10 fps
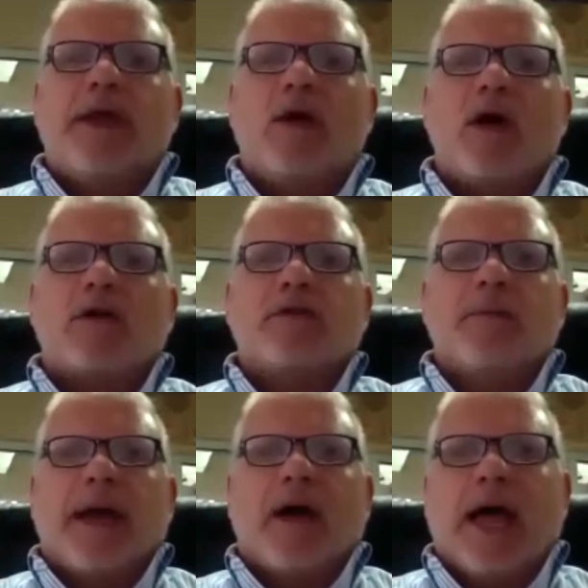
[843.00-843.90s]
talks
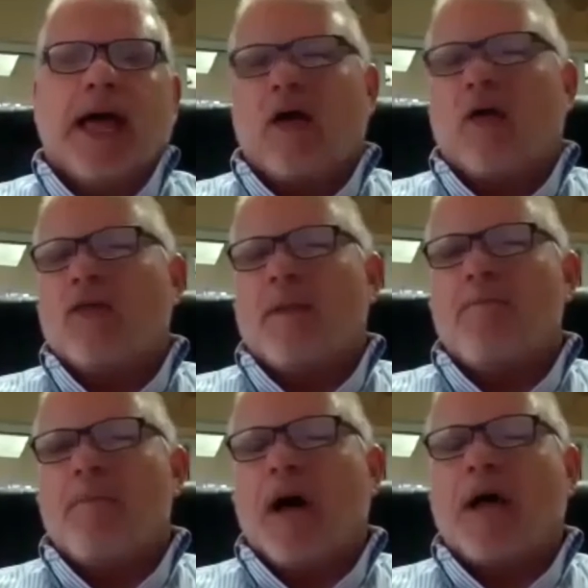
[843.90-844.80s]
about how the
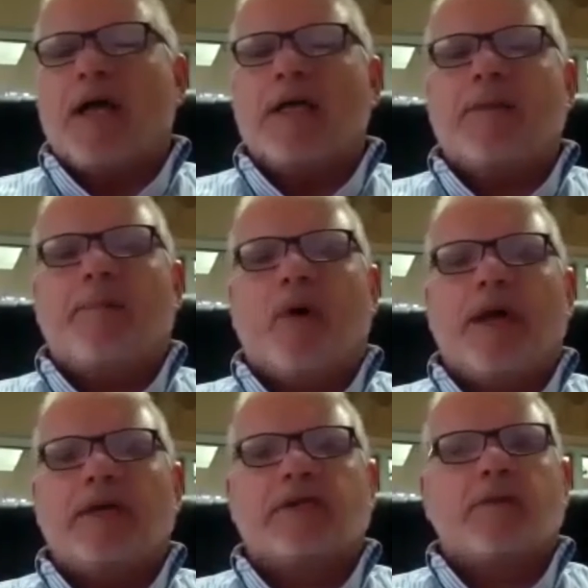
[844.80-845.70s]
mind
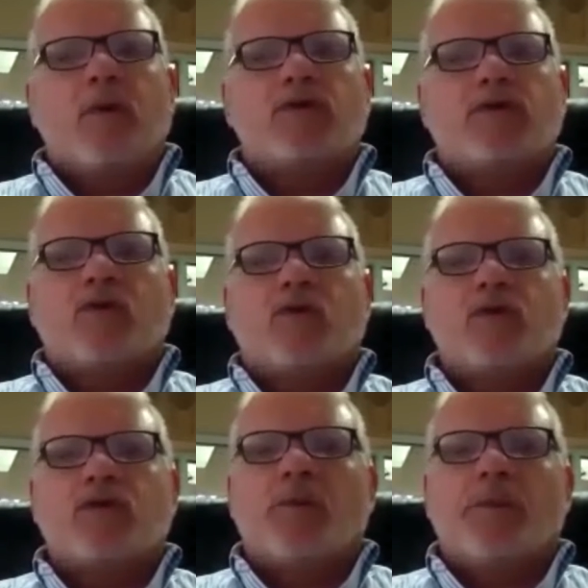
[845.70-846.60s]
plays the most
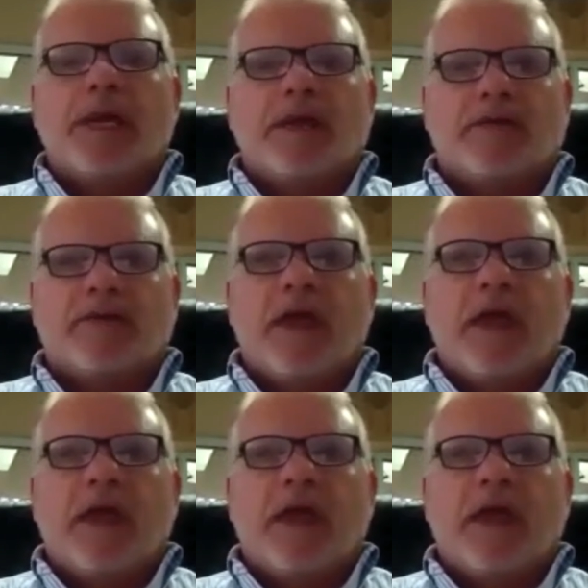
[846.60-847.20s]
crucial piece.